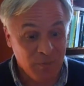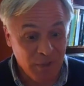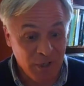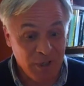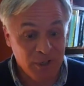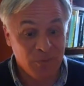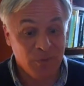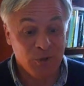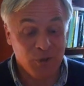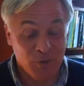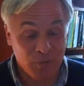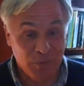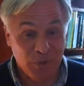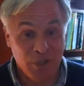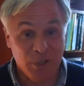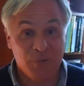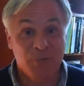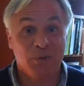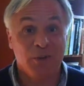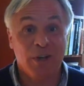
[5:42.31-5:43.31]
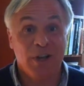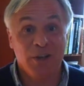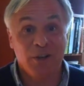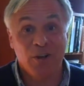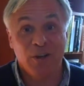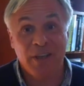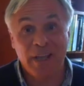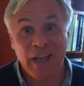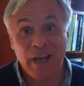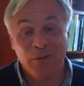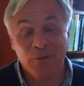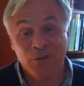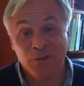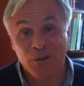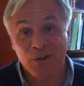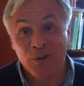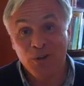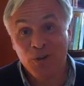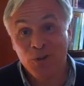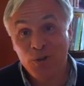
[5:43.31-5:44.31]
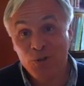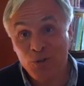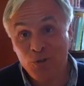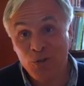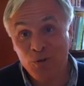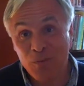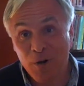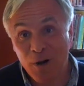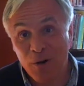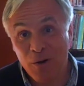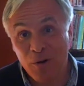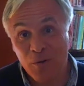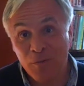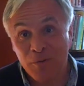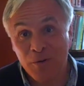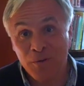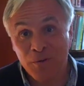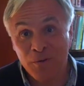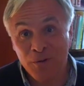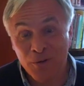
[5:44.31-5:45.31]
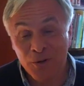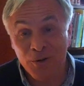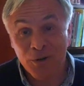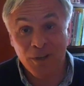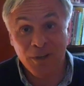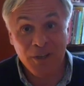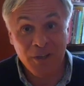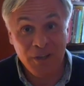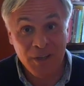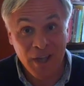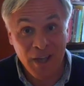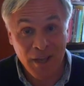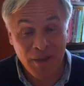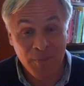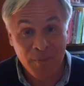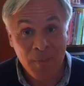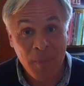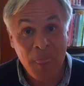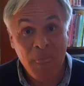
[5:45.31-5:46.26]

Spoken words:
please, would you please put on your counter tomorrow during the day.